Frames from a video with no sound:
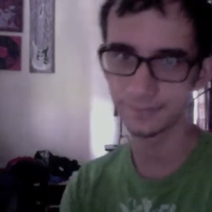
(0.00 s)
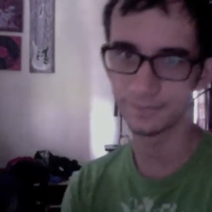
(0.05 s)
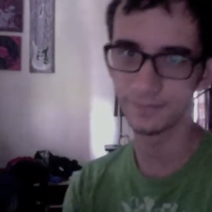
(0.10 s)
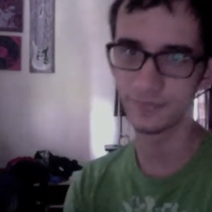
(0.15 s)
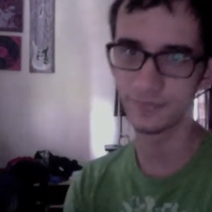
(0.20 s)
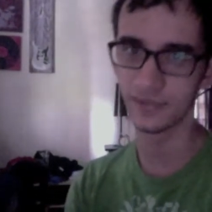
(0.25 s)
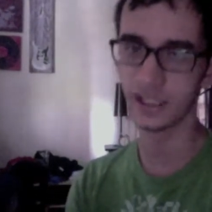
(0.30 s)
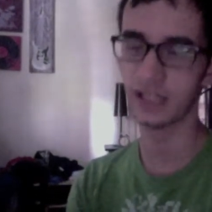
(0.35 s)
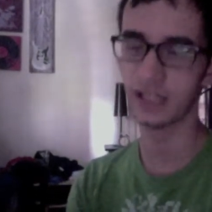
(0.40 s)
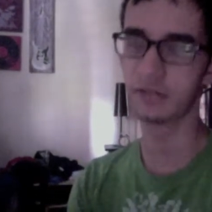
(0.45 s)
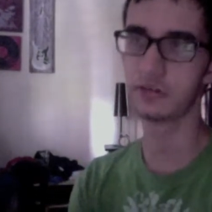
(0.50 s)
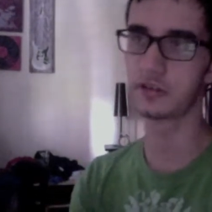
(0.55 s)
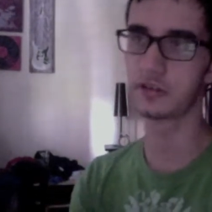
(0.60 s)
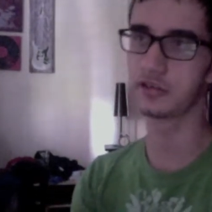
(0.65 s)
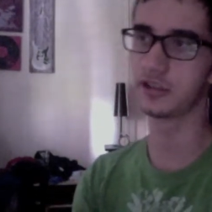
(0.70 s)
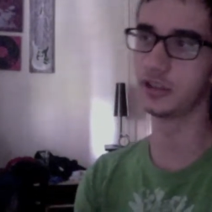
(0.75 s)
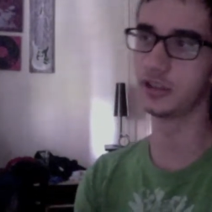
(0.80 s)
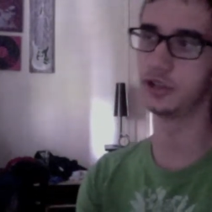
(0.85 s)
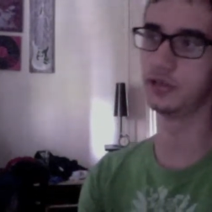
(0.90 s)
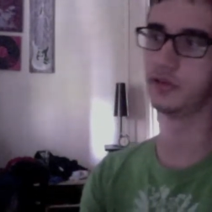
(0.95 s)
Now they're
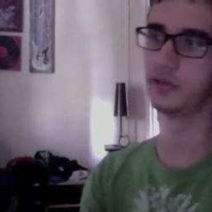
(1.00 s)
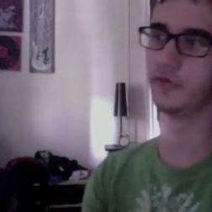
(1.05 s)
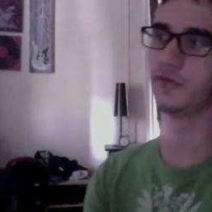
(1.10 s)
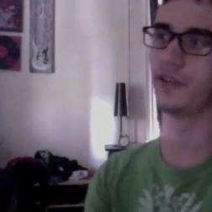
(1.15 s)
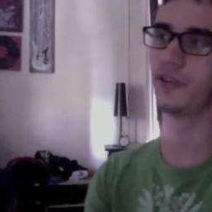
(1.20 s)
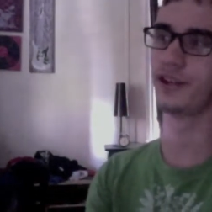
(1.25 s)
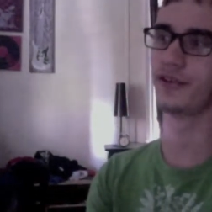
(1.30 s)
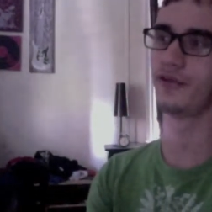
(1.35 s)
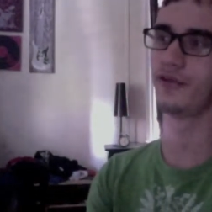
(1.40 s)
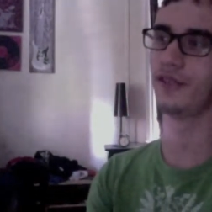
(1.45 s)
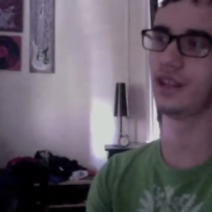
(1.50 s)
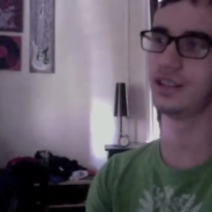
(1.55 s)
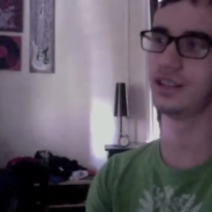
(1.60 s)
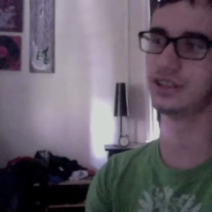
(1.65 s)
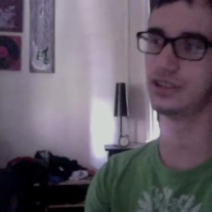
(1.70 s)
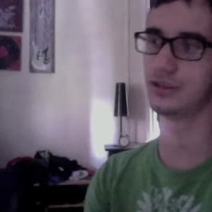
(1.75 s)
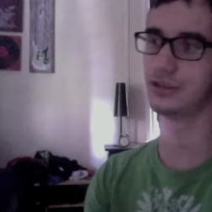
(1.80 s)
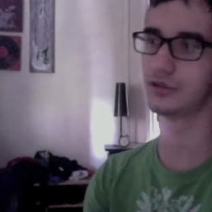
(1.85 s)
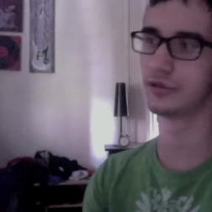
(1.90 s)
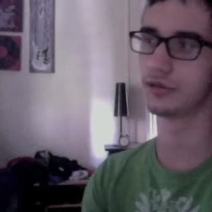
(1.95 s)
trying to do a Final
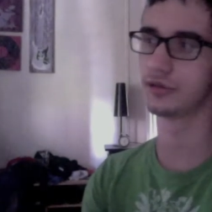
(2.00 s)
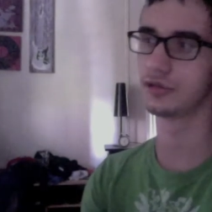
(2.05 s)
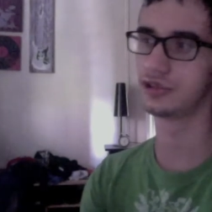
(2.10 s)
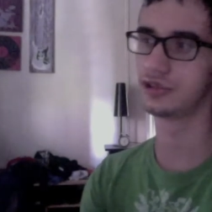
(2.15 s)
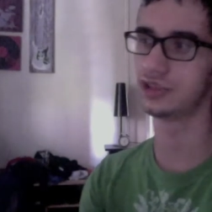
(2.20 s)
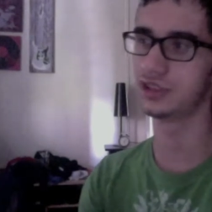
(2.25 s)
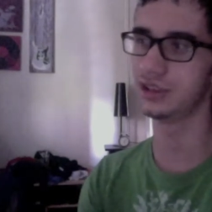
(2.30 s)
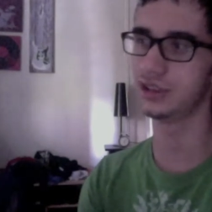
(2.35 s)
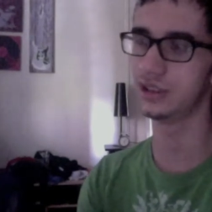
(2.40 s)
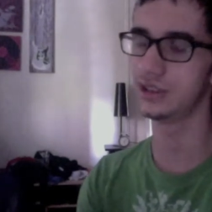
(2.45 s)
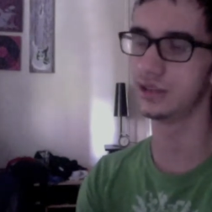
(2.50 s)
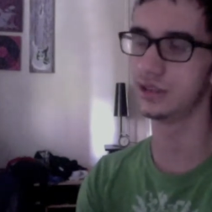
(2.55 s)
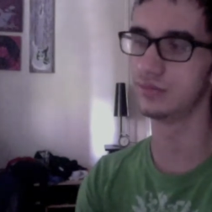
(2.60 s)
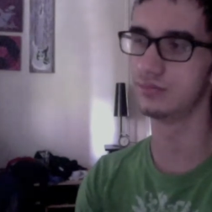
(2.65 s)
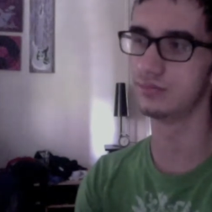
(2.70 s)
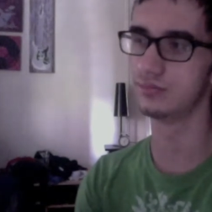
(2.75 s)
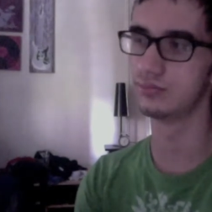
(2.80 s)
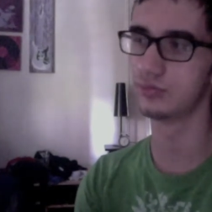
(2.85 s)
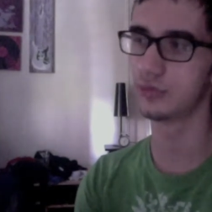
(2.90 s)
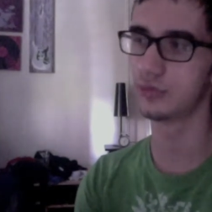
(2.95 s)
Fantasy
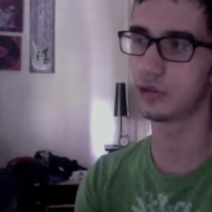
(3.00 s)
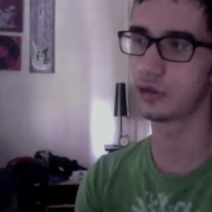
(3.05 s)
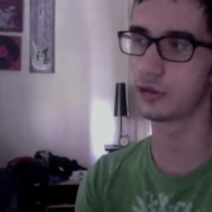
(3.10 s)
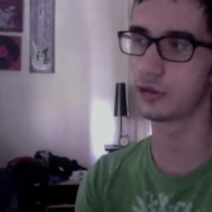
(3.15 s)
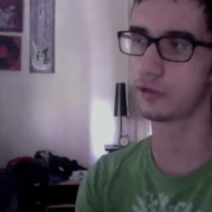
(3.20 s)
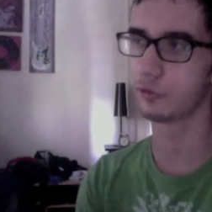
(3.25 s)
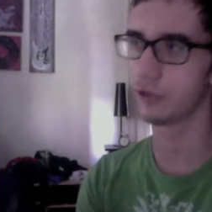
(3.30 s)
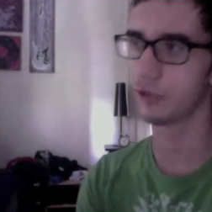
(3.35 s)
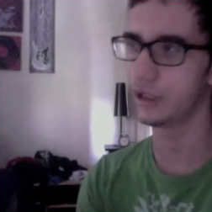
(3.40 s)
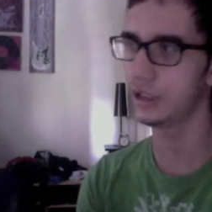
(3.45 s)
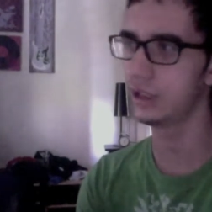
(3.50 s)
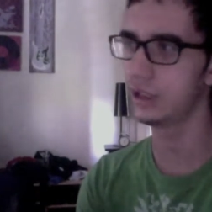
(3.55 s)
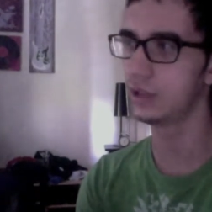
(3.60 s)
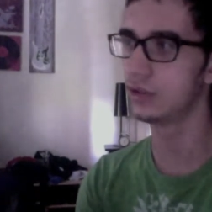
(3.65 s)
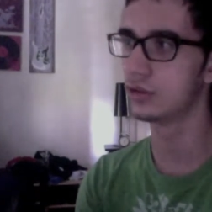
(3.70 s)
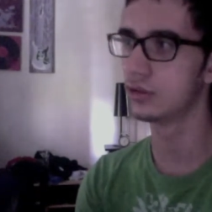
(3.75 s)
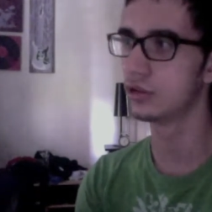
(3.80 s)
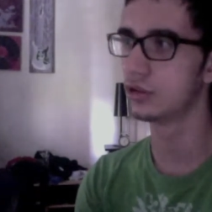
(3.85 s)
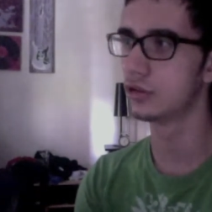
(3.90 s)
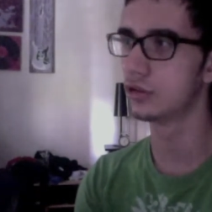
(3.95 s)
13 3
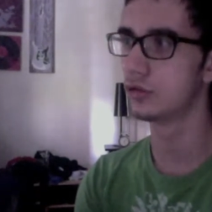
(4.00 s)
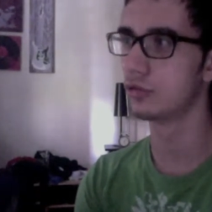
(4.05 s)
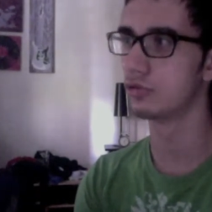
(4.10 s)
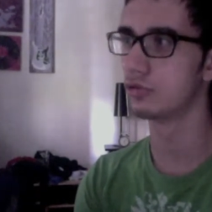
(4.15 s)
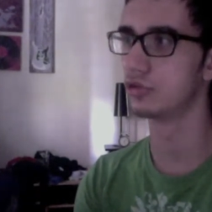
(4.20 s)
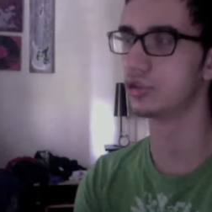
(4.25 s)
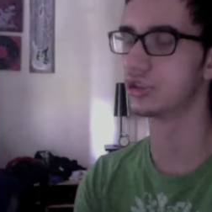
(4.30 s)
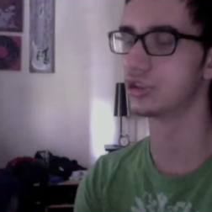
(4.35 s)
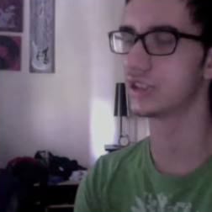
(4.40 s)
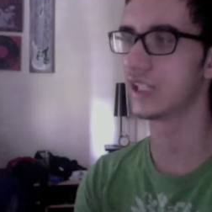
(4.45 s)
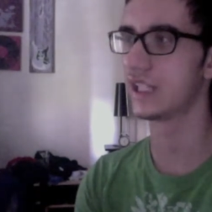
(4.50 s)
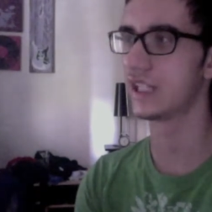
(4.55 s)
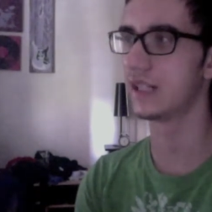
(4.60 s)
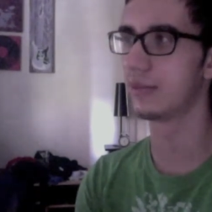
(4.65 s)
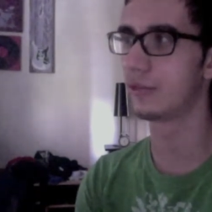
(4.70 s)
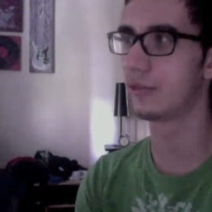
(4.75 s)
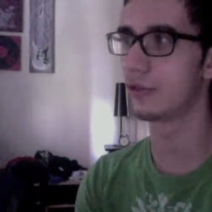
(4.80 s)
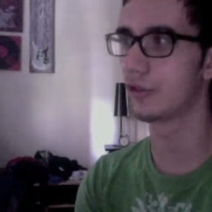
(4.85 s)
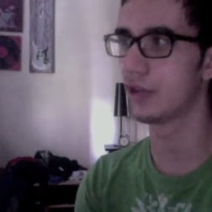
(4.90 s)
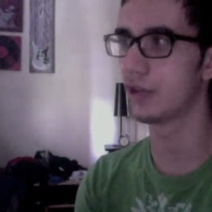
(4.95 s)
or just add
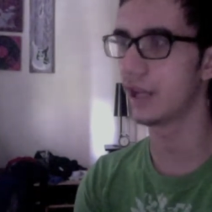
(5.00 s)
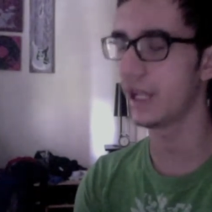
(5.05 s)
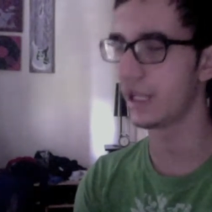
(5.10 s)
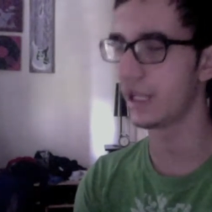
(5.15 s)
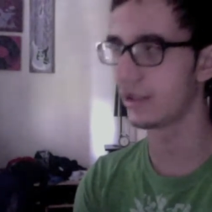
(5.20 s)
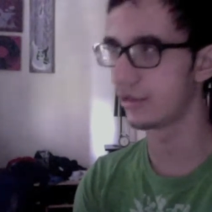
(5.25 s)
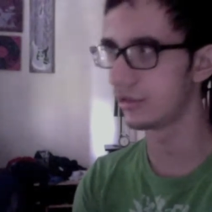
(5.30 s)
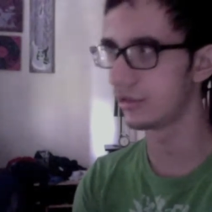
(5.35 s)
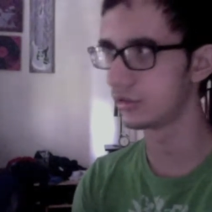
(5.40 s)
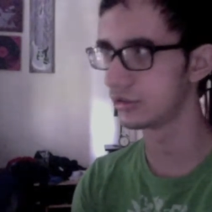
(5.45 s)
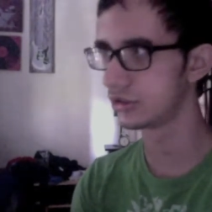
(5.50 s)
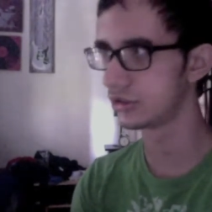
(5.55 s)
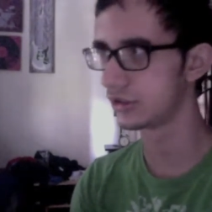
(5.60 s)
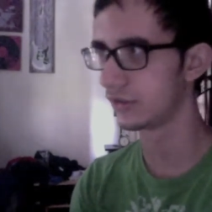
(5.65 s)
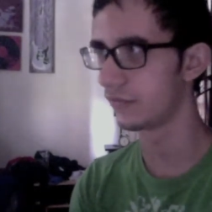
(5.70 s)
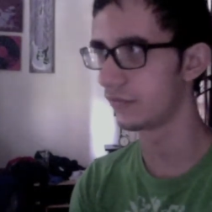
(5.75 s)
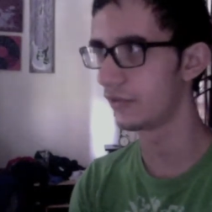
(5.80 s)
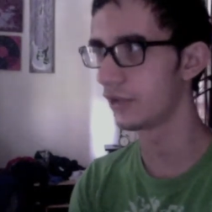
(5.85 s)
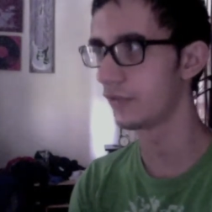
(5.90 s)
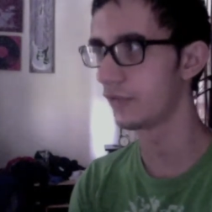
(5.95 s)
more add-ons to
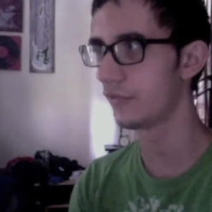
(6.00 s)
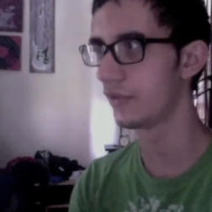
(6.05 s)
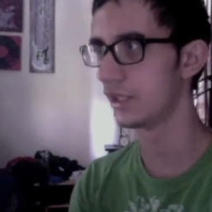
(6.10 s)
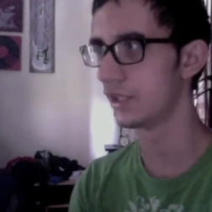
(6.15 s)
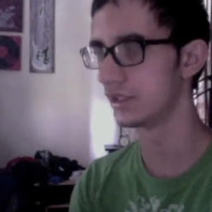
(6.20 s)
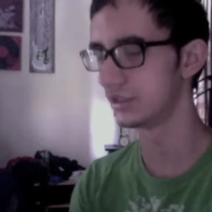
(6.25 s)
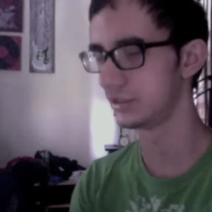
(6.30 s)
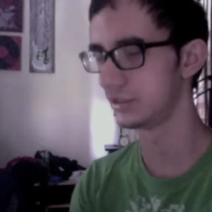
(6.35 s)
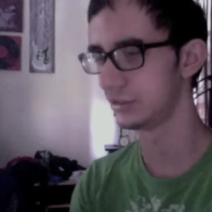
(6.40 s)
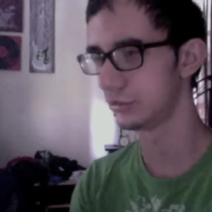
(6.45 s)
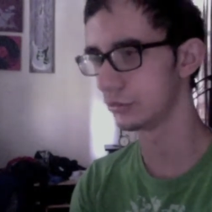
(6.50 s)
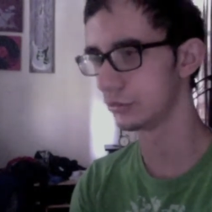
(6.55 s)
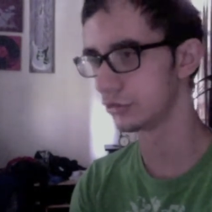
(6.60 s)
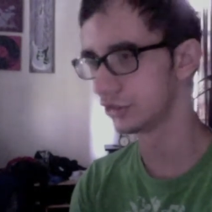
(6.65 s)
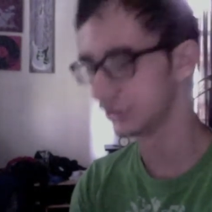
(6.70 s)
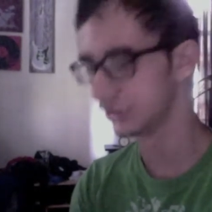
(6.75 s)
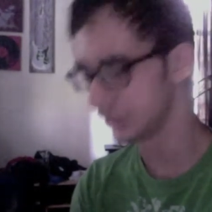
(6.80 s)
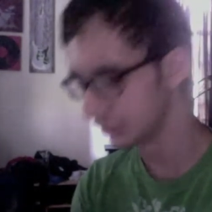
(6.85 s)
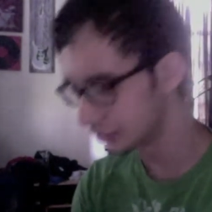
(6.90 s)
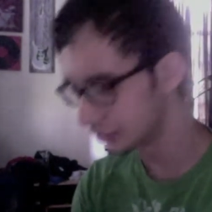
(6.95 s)
Final Fantasy
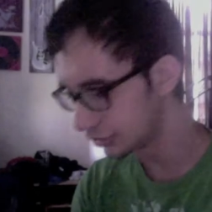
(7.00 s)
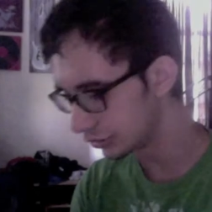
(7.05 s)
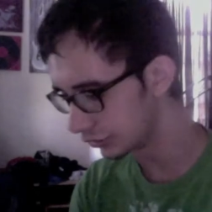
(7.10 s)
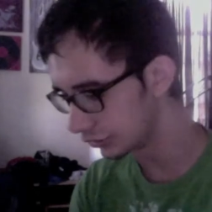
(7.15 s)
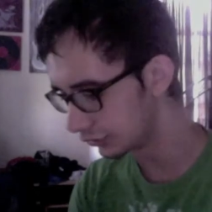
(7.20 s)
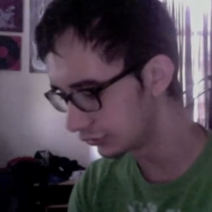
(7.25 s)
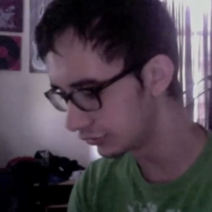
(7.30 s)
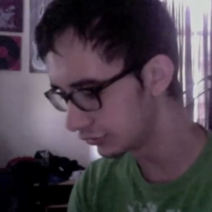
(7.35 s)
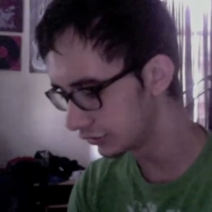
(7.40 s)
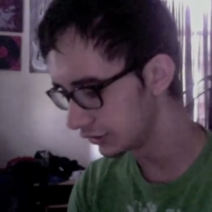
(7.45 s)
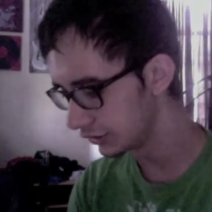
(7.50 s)
13 2